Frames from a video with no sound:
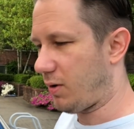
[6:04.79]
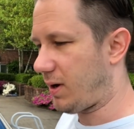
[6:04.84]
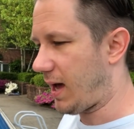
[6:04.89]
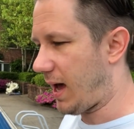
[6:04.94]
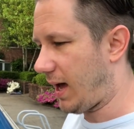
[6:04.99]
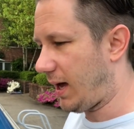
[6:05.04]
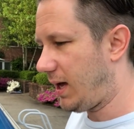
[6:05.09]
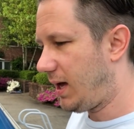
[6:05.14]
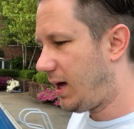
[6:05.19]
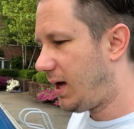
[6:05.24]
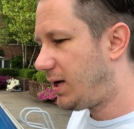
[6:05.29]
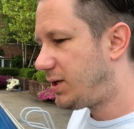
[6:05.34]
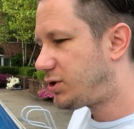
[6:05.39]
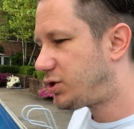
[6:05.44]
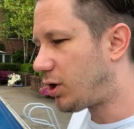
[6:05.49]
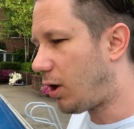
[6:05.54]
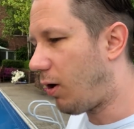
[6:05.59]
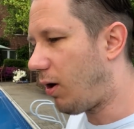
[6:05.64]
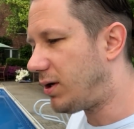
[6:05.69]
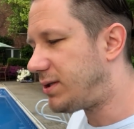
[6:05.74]
Okay,
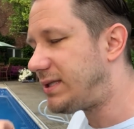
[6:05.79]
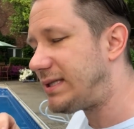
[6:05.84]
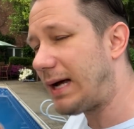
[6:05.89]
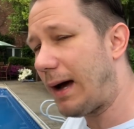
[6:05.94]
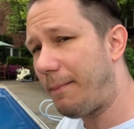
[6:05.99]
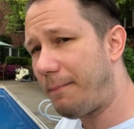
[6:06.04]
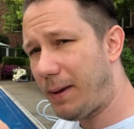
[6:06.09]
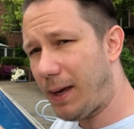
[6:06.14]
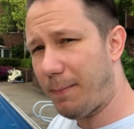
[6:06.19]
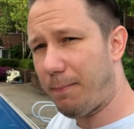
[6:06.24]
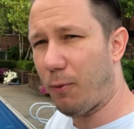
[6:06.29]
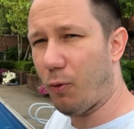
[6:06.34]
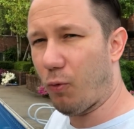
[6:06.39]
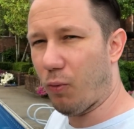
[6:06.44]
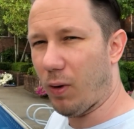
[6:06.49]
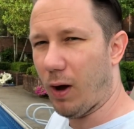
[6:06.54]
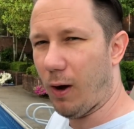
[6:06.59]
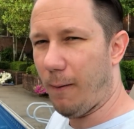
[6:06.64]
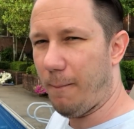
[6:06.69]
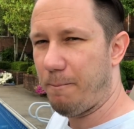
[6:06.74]
so some
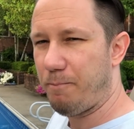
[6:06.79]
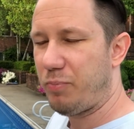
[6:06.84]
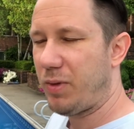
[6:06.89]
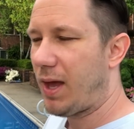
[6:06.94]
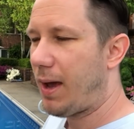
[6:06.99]
people will,